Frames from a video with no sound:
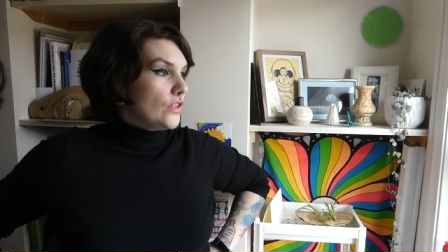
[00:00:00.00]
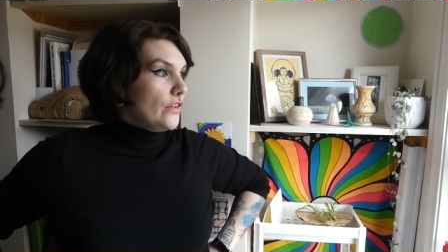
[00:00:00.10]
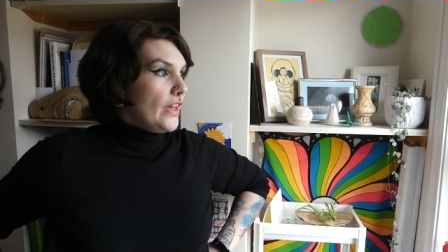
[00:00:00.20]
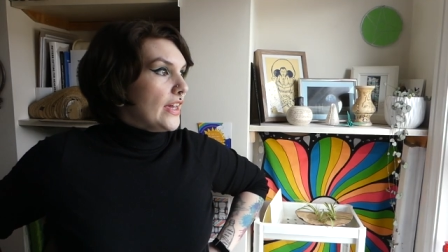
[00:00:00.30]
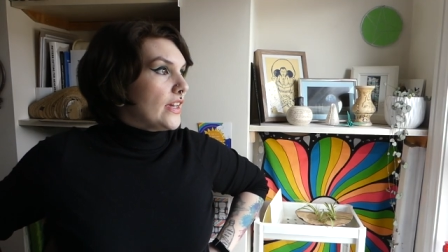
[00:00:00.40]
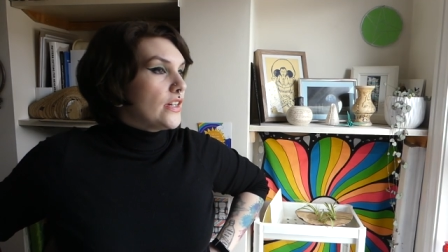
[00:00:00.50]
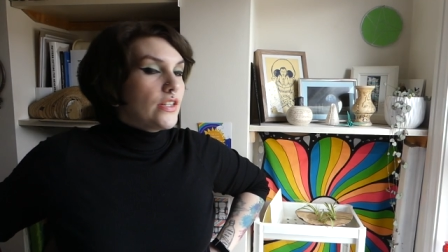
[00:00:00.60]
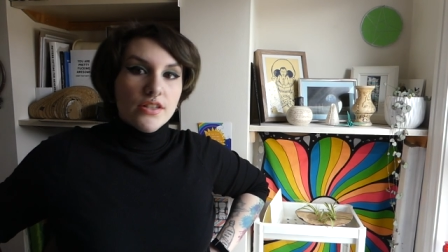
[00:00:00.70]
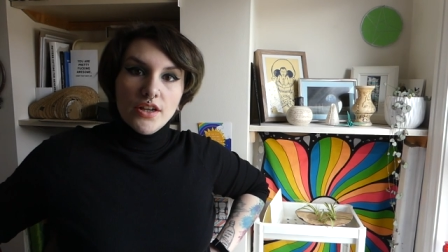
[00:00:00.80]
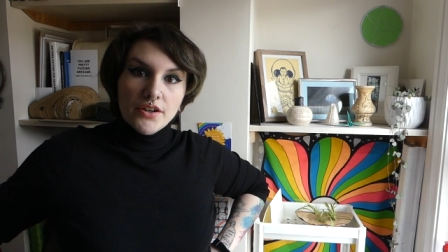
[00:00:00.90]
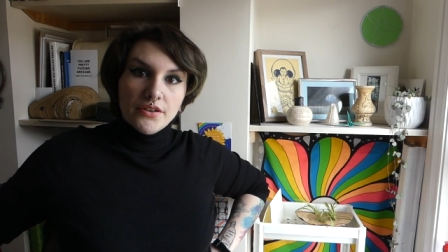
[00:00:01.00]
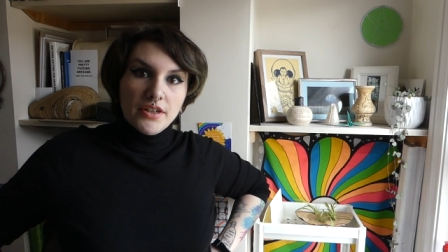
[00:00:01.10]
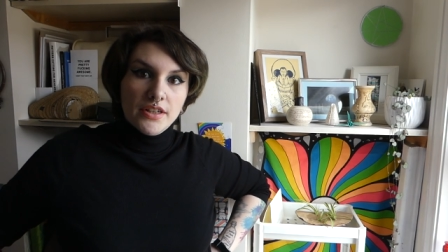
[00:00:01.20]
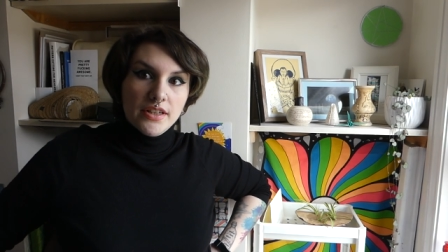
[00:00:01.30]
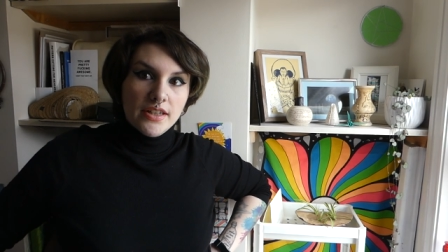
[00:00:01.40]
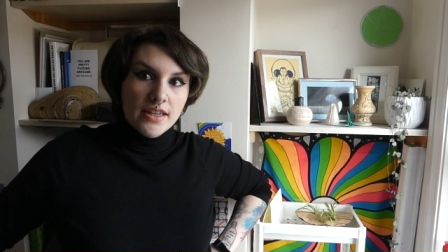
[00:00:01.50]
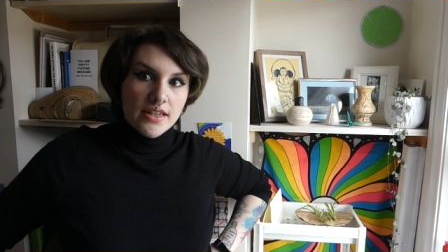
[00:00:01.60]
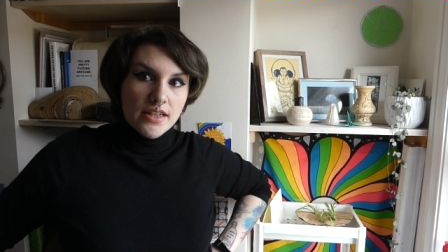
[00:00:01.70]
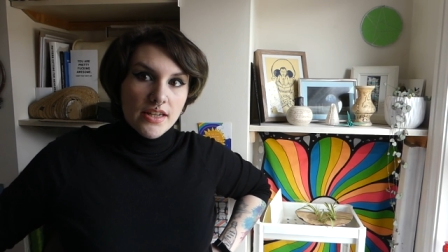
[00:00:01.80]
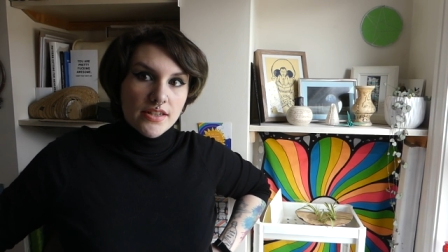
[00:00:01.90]
Okay, so it
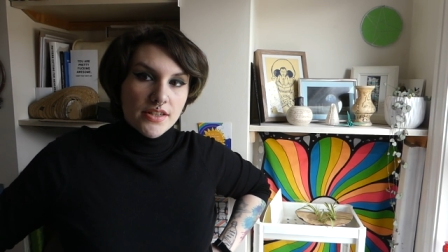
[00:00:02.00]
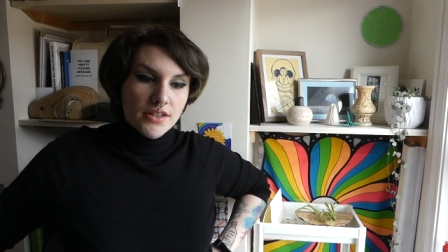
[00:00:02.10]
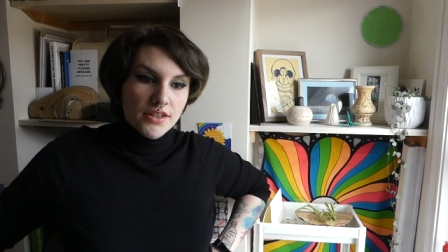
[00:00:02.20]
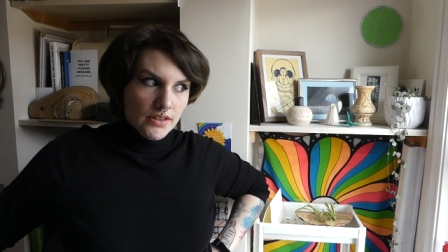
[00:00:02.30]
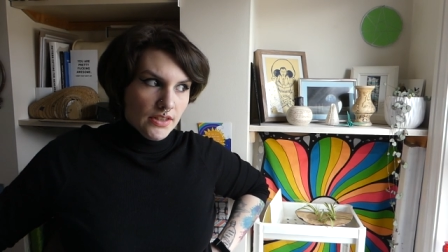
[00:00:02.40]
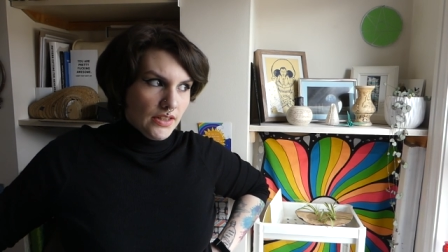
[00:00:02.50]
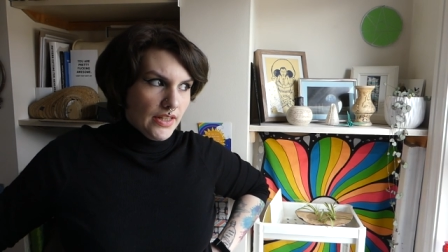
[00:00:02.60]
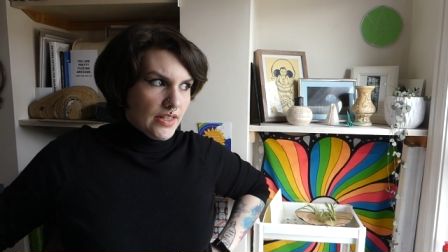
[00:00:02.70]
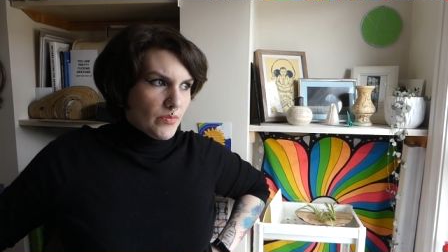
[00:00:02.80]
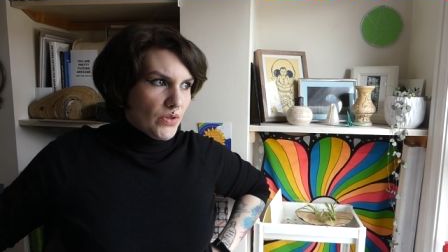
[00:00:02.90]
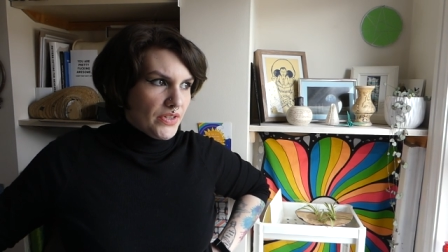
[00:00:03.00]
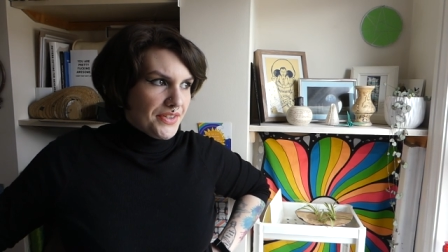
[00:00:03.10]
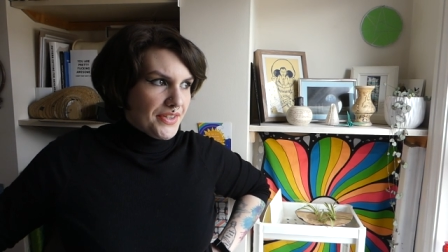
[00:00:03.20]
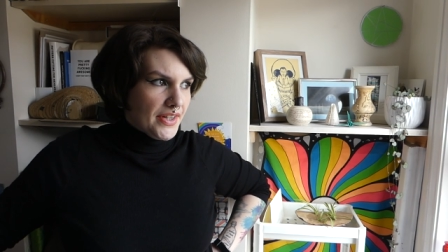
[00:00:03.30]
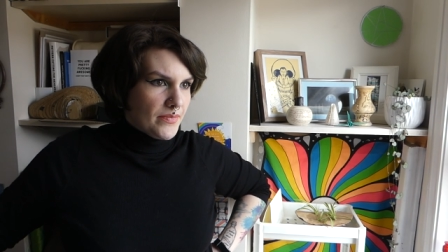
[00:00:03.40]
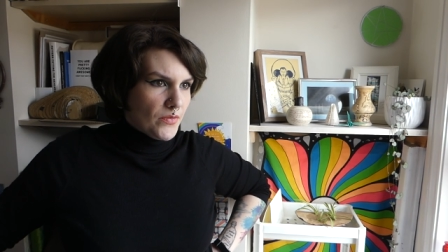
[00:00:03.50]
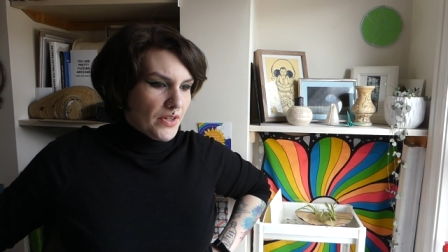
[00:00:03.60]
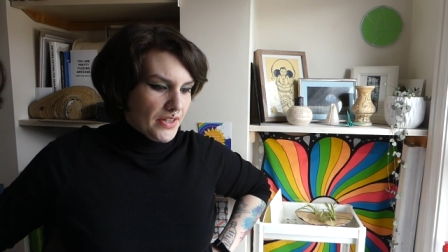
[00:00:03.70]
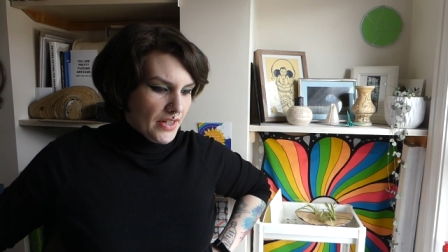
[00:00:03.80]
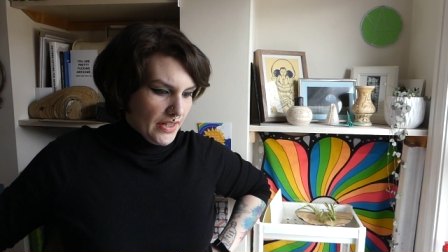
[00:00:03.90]
is a later point in time. When
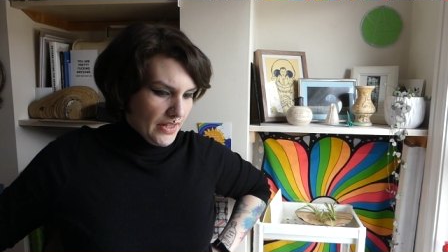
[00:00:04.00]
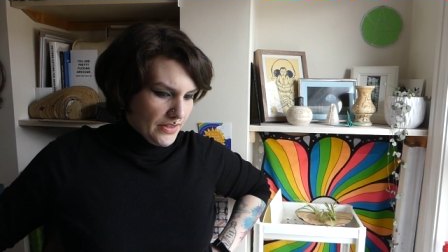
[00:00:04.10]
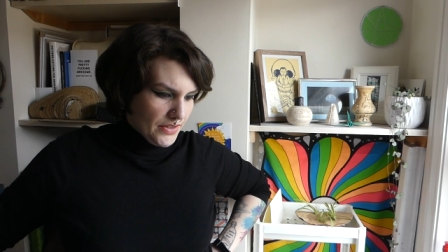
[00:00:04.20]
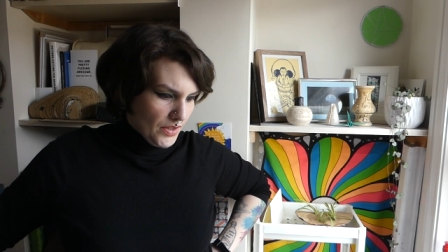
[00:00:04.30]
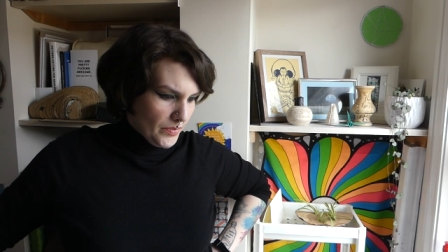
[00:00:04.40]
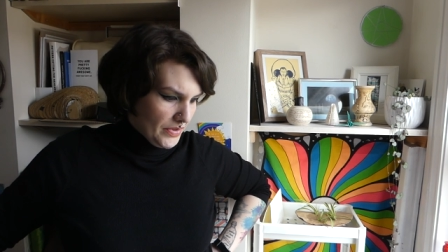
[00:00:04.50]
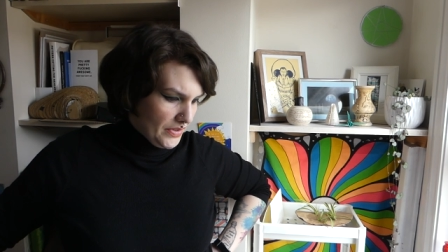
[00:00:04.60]
did I stop?